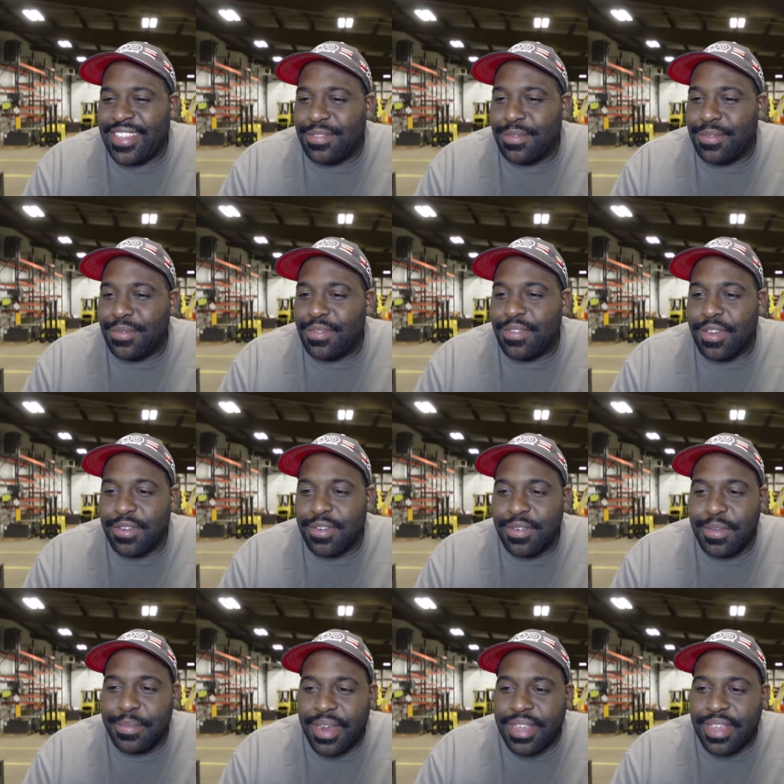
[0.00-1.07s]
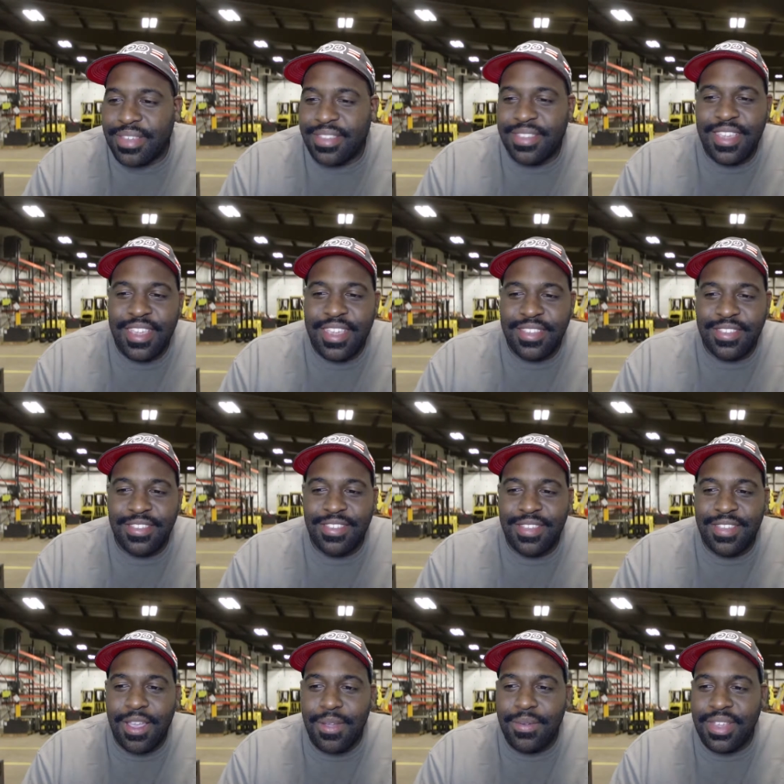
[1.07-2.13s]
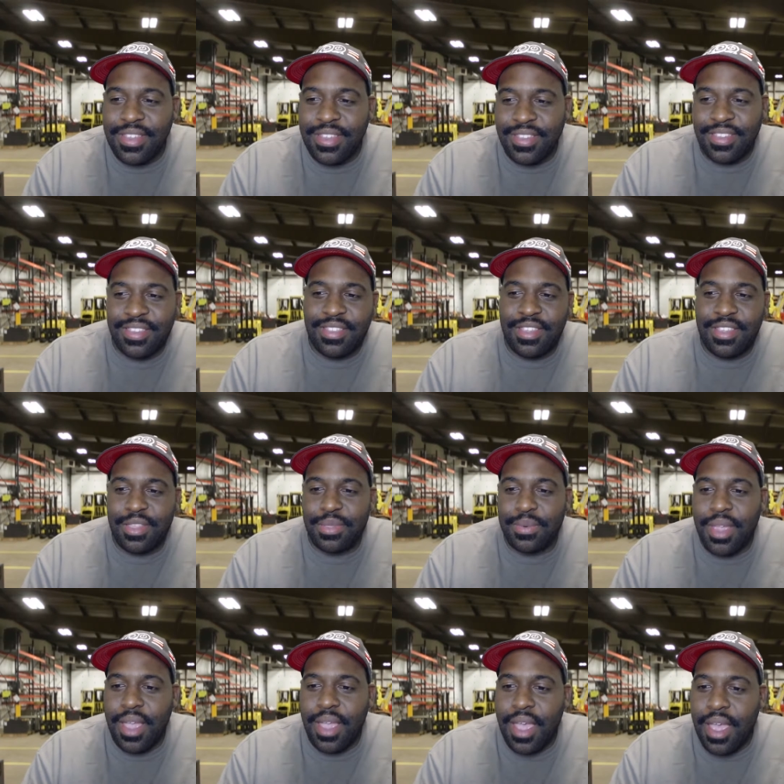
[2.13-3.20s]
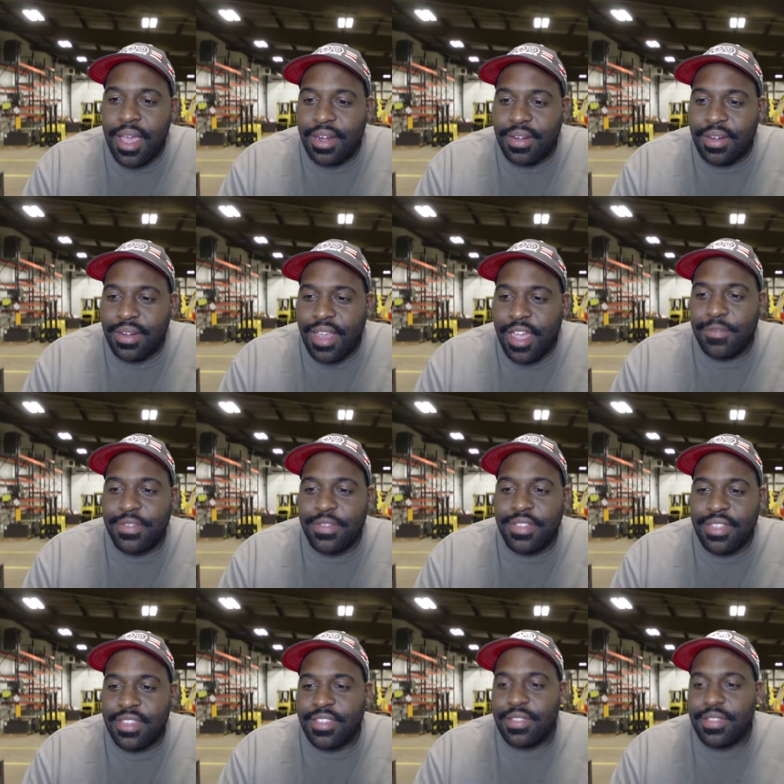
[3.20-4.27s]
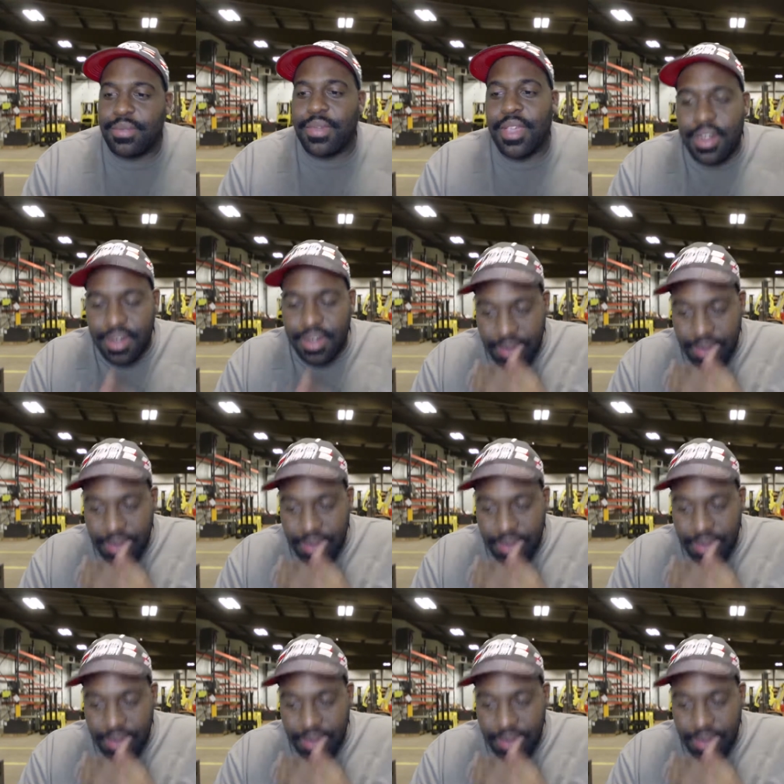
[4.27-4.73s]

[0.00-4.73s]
Tool Truck Rebrand says he has a Sony 6300, Alpha 6300.